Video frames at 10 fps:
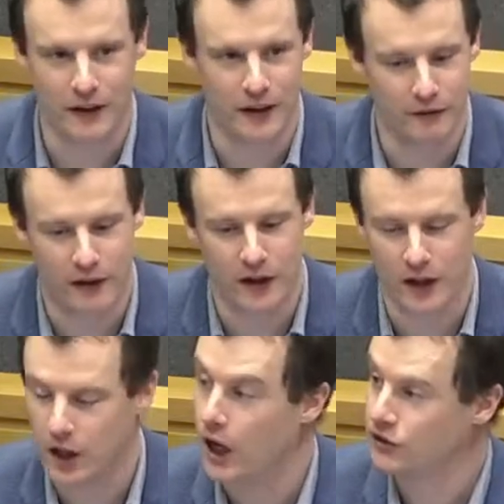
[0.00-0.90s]
Definitely a
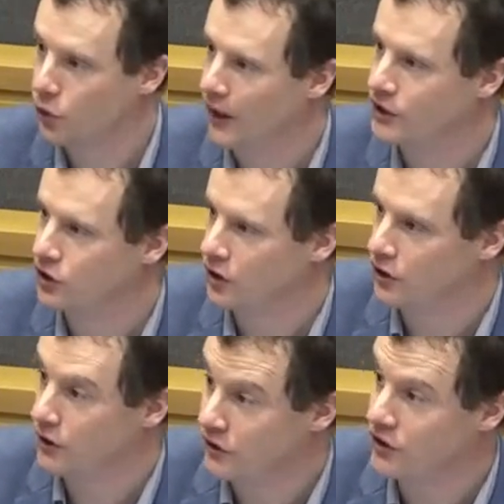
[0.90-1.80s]
very
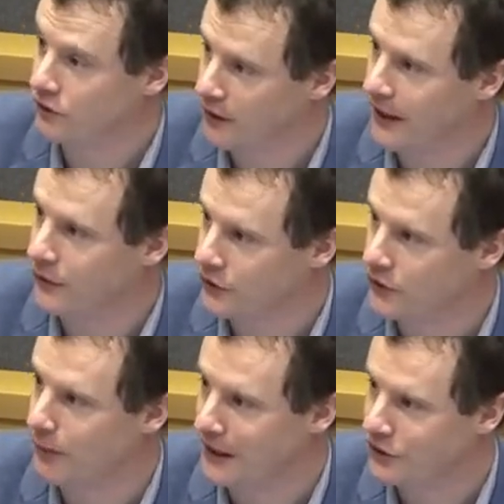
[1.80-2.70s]
consequential decision for
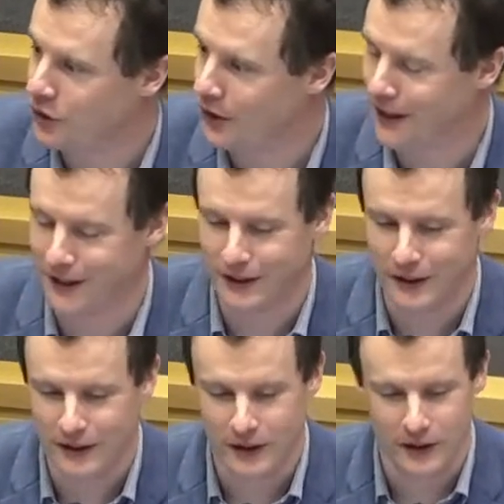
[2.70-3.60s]
council to make. So
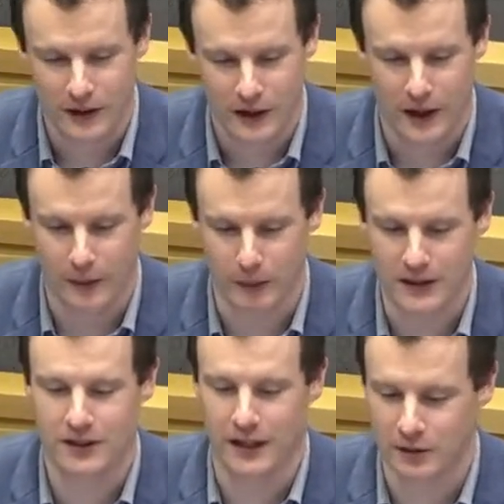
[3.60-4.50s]

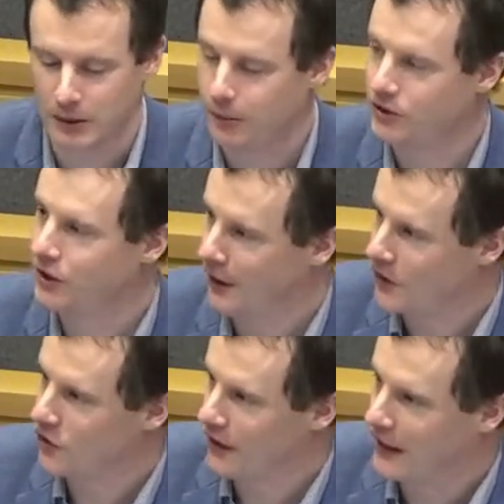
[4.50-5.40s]
I'm excited to be able to
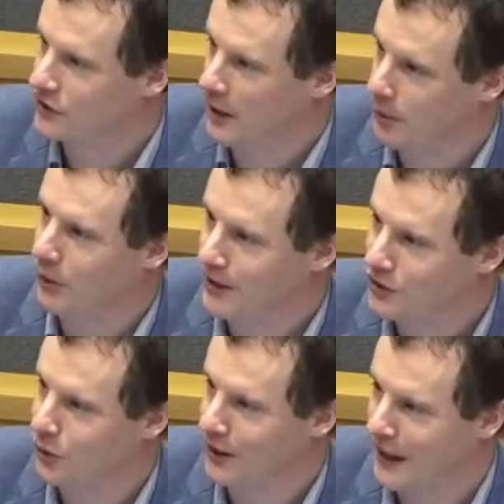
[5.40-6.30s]
sit on this for the next couple of
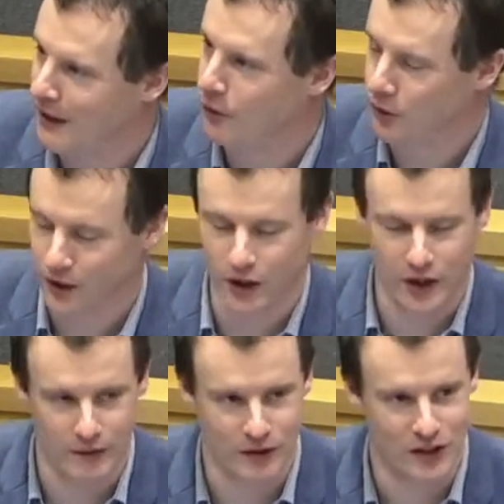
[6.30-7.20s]
weeks so we can have a
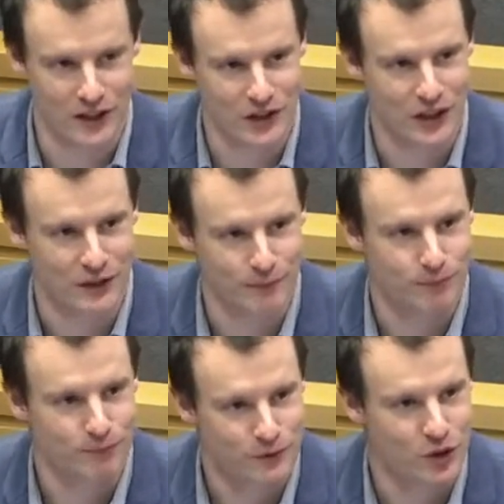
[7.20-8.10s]
really good conversation
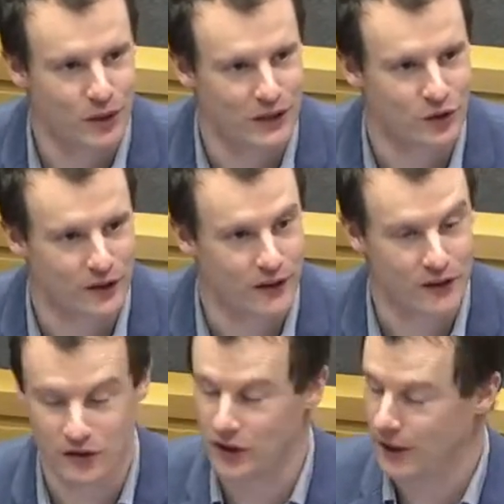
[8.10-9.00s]
in 2 weeks. So I
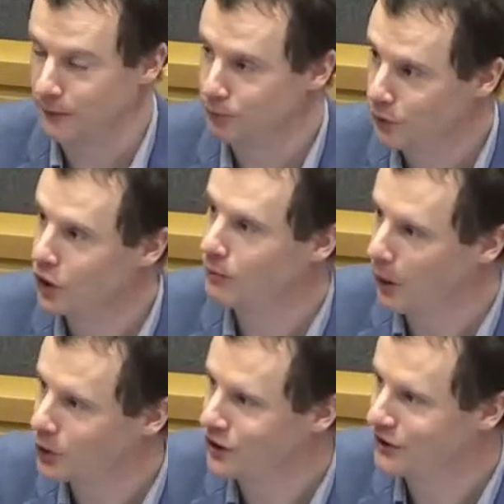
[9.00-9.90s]
think this is a
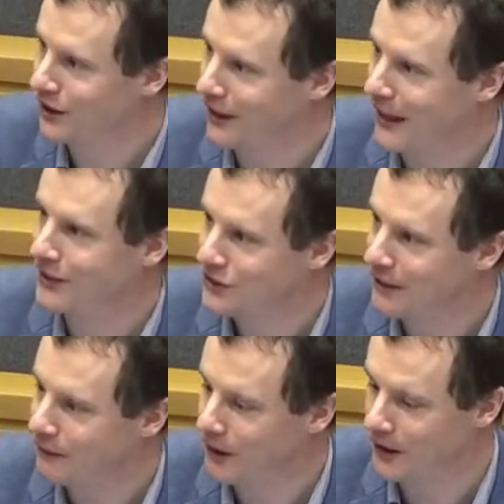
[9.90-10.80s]
good motion to let
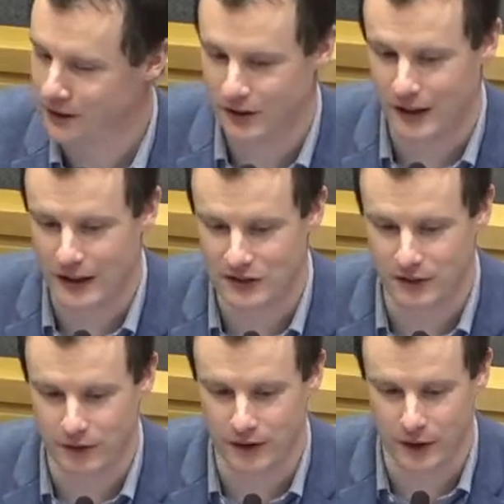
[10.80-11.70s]
it sit for
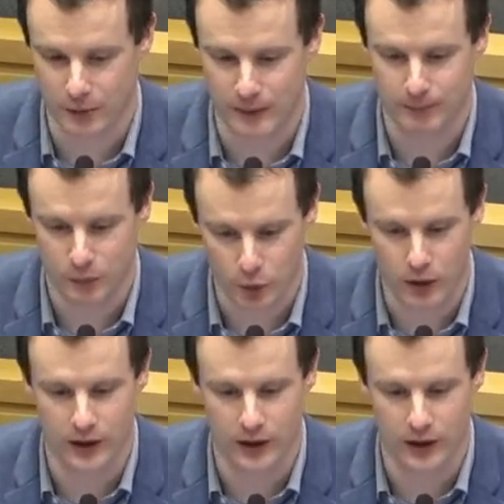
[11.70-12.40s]
a little bit.